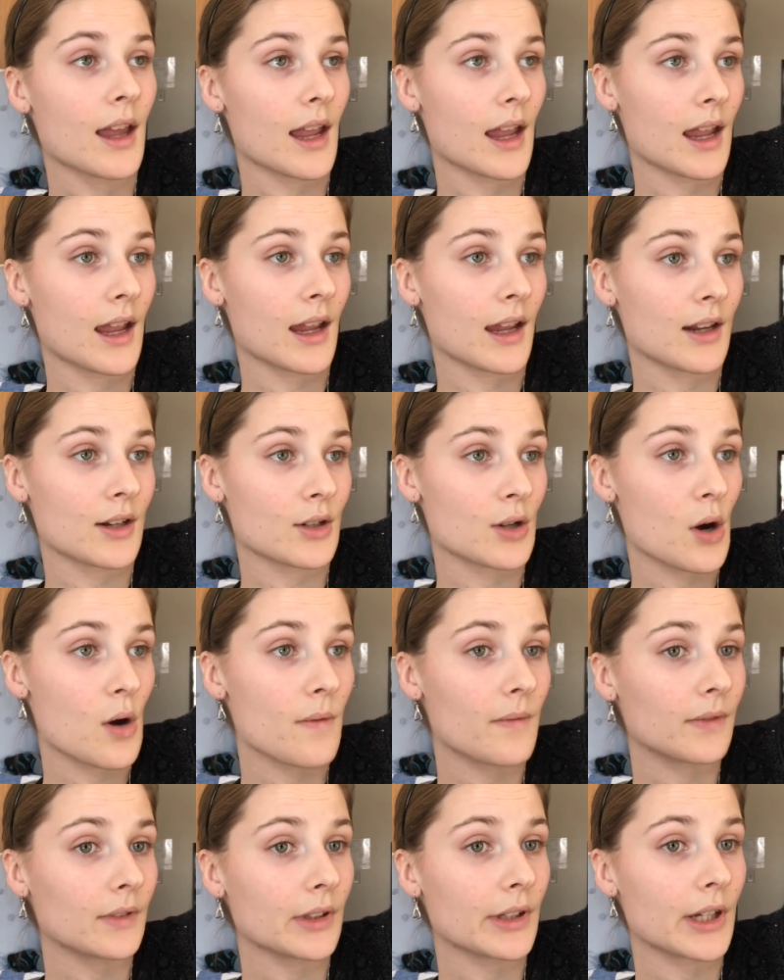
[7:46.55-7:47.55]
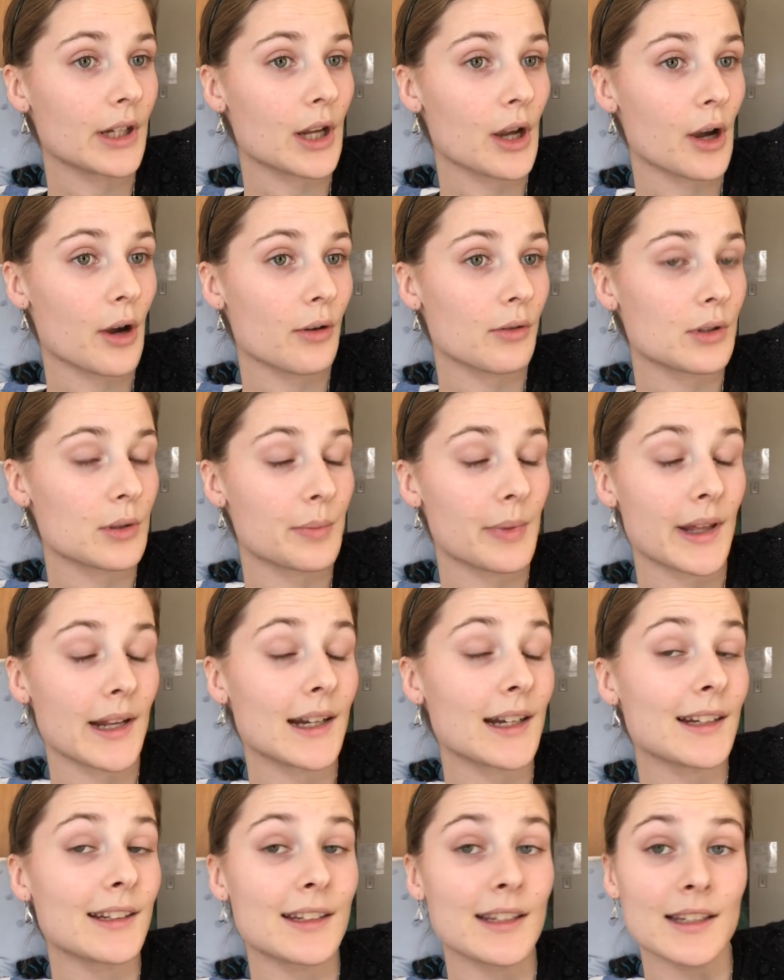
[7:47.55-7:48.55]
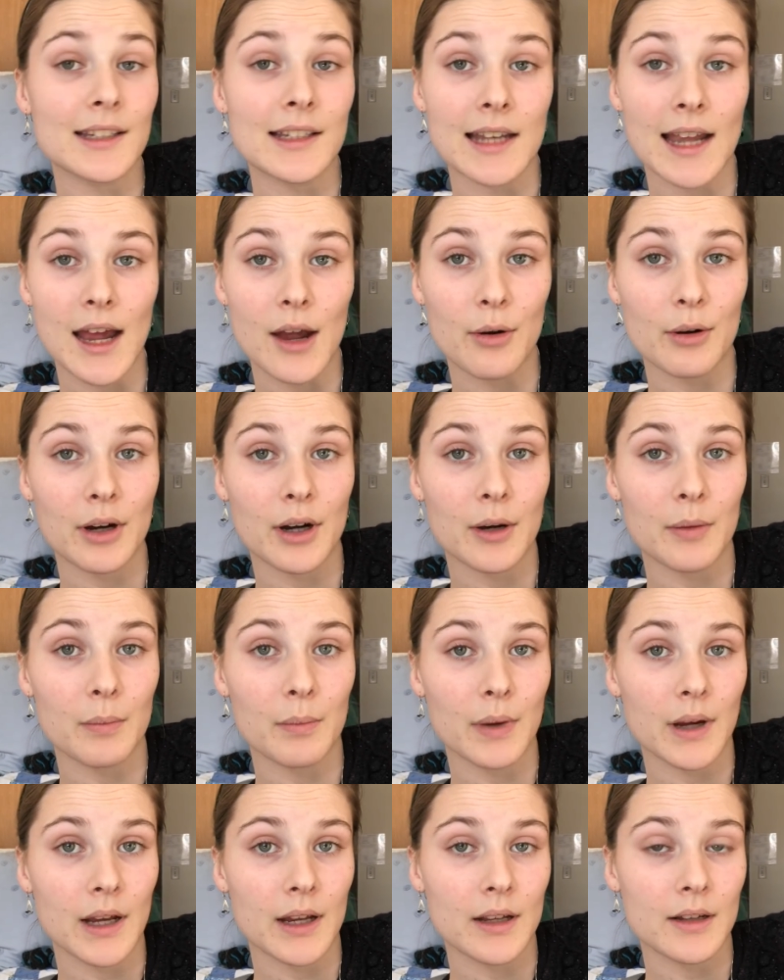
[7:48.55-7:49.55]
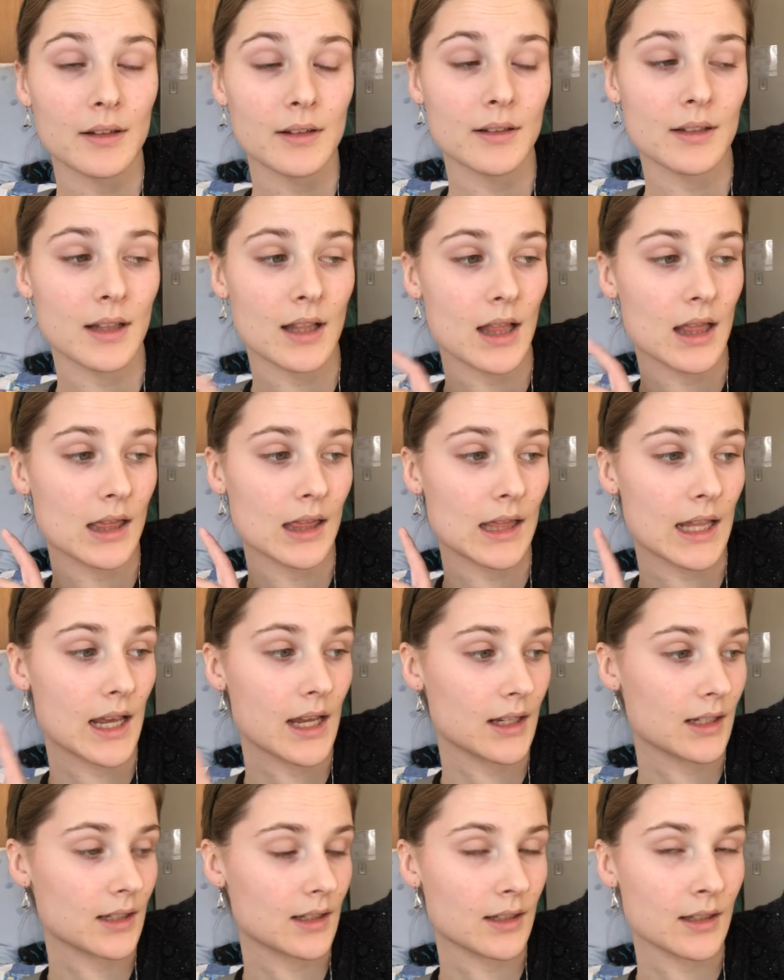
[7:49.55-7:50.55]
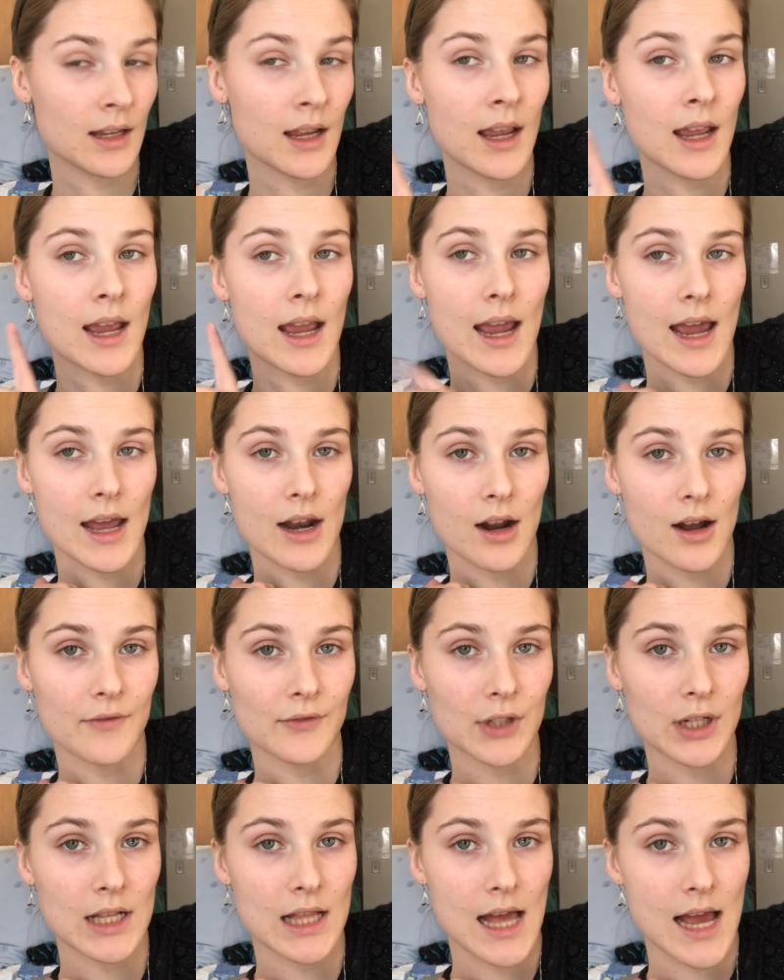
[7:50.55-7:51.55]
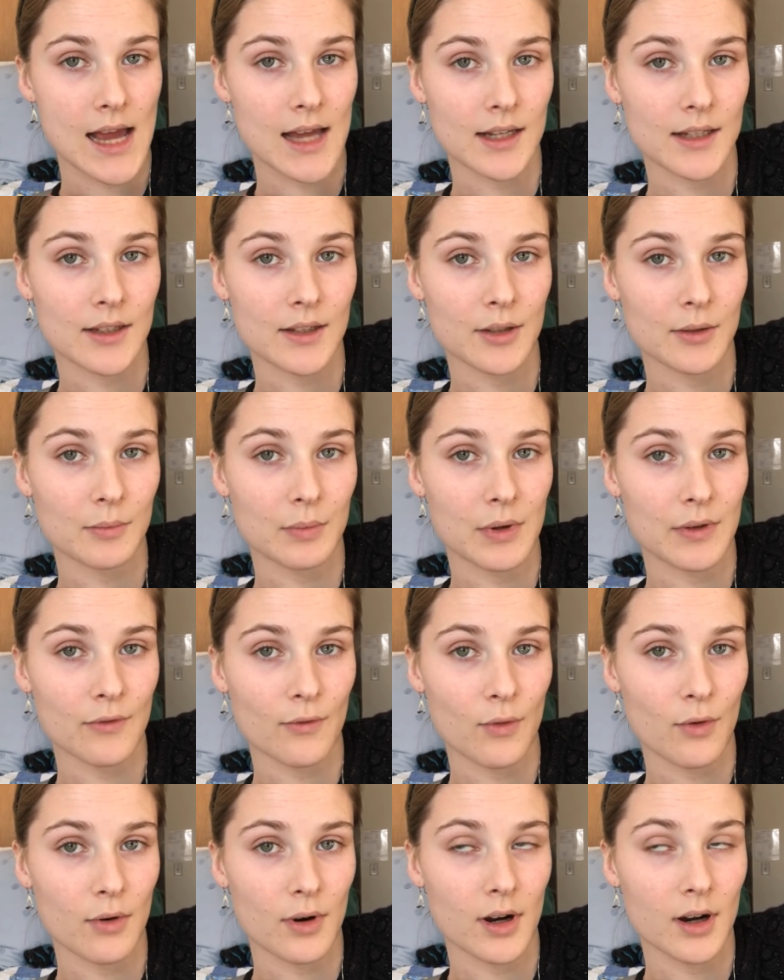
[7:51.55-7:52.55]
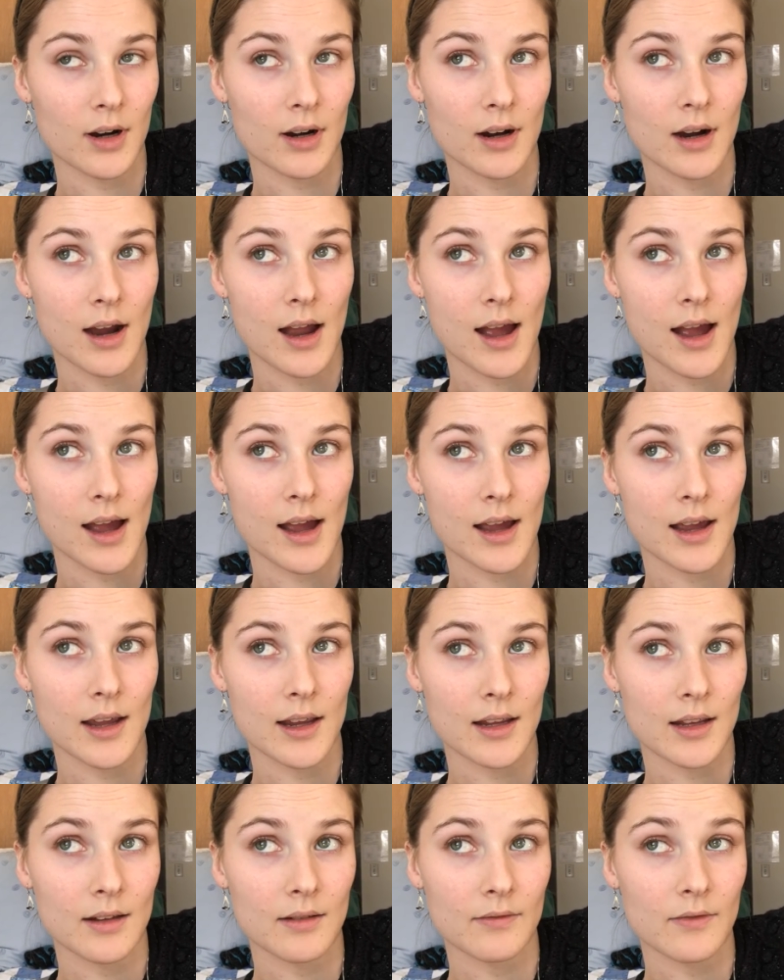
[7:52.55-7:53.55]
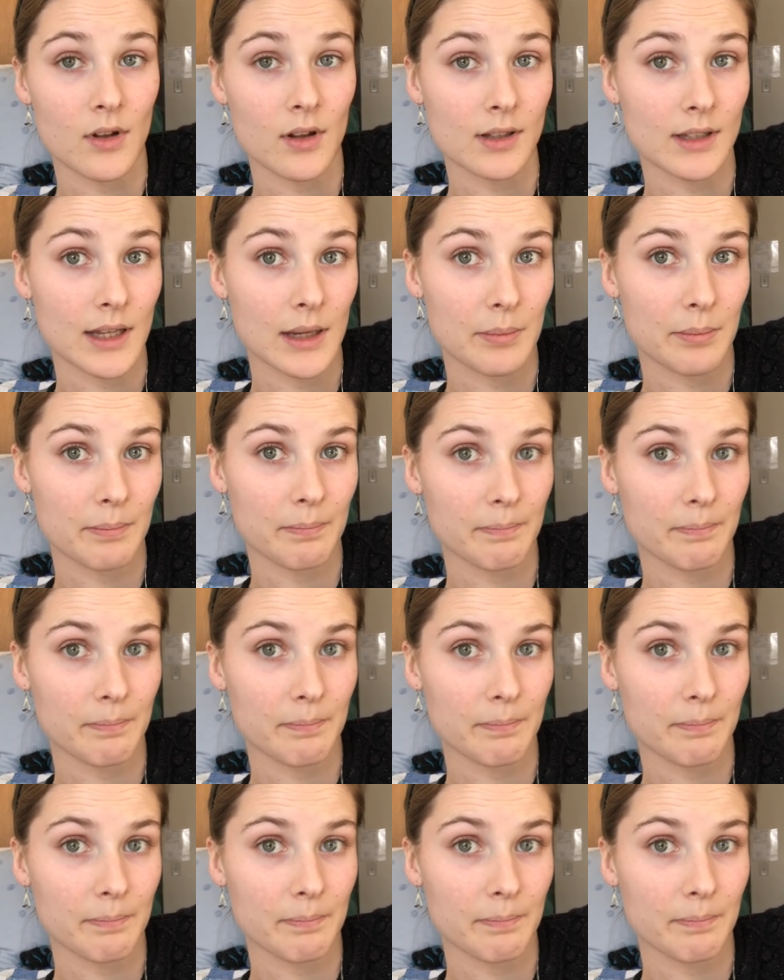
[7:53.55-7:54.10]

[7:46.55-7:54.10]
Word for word: and hopefully go to bed at a decent hour but let's head off to class before i fall asleep